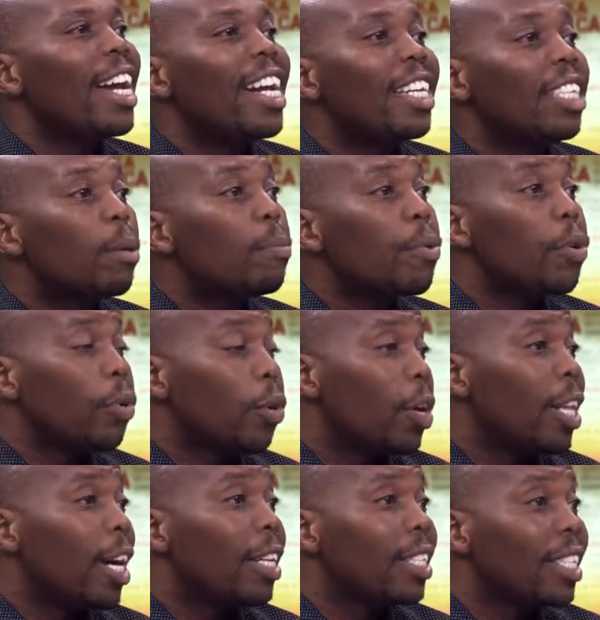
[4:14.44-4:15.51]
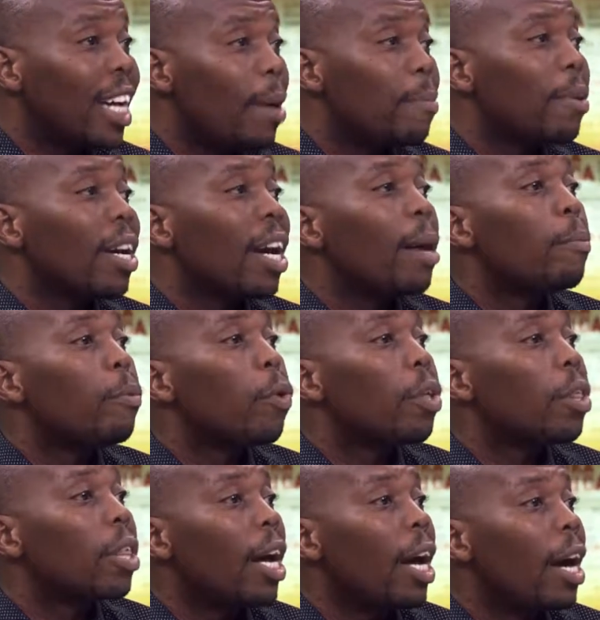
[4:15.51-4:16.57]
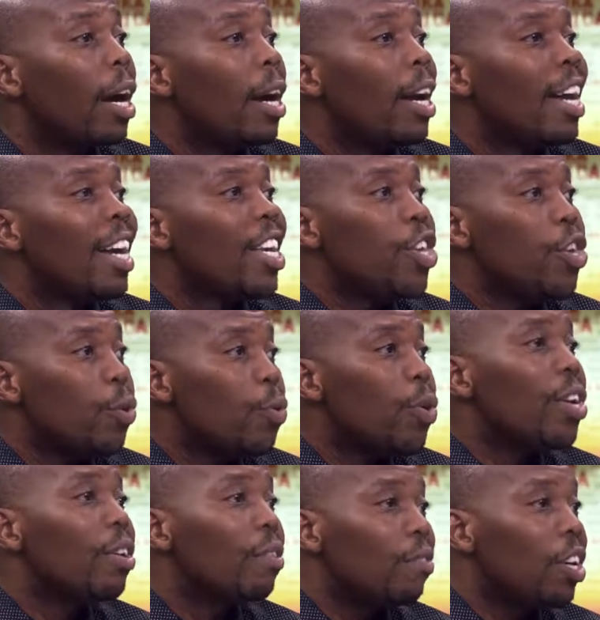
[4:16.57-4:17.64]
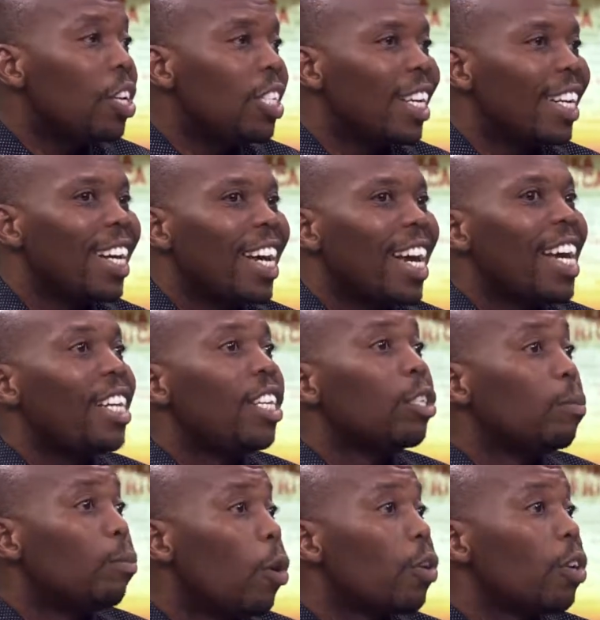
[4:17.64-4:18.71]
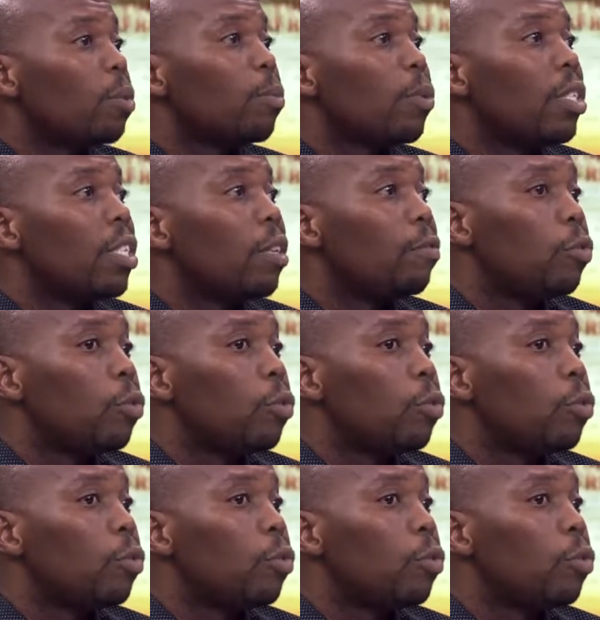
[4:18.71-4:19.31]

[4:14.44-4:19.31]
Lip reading: entrepreneur that is coming up with a new innovation. It is more responsive to